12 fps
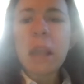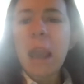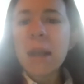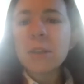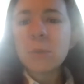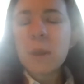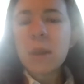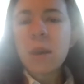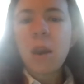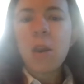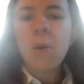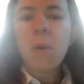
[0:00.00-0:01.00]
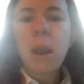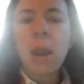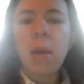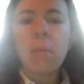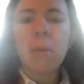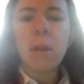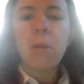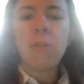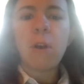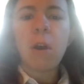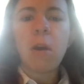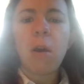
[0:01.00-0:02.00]
as we go, and of
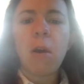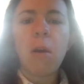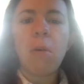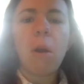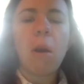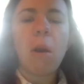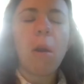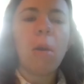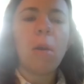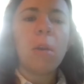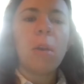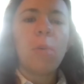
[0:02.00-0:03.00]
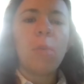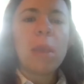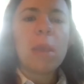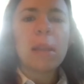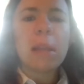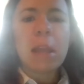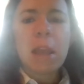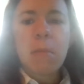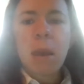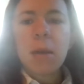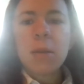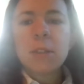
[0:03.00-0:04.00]
our weekly
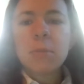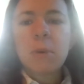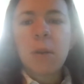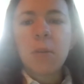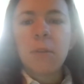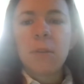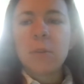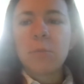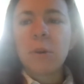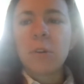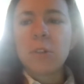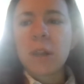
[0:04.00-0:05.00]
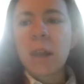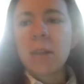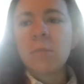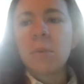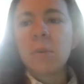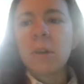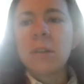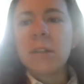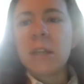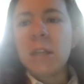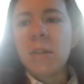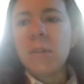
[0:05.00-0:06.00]
emails as part of this project will
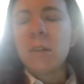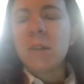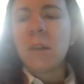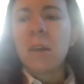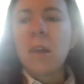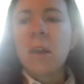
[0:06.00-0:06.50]
continue to